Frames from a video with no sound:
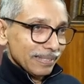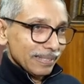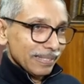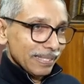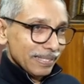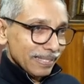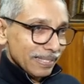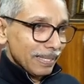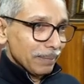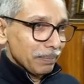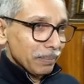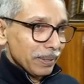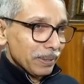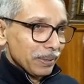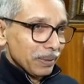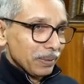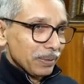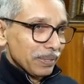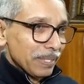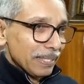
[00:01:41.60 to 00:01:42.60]
this number
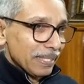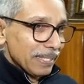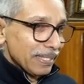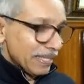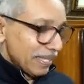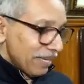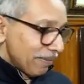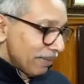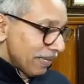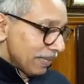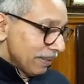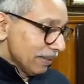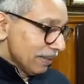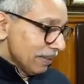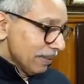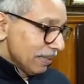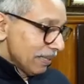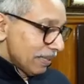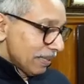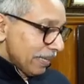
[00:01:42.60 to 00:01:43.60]
to 37.
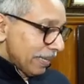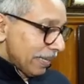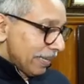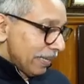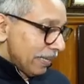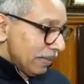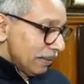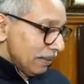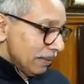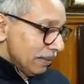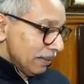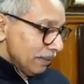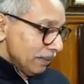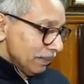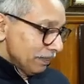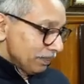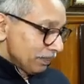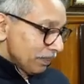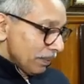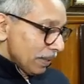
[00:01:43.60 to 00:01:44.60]

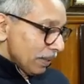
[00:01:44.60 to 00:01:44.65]
And